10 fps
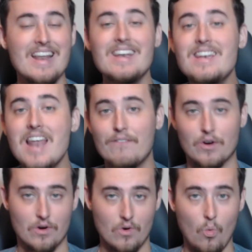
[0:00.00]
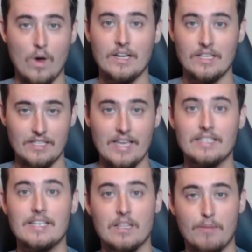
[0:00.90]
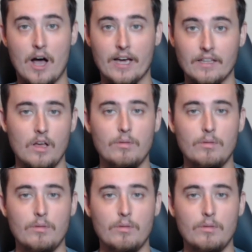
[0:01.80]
never wanted to stay inside the pocket,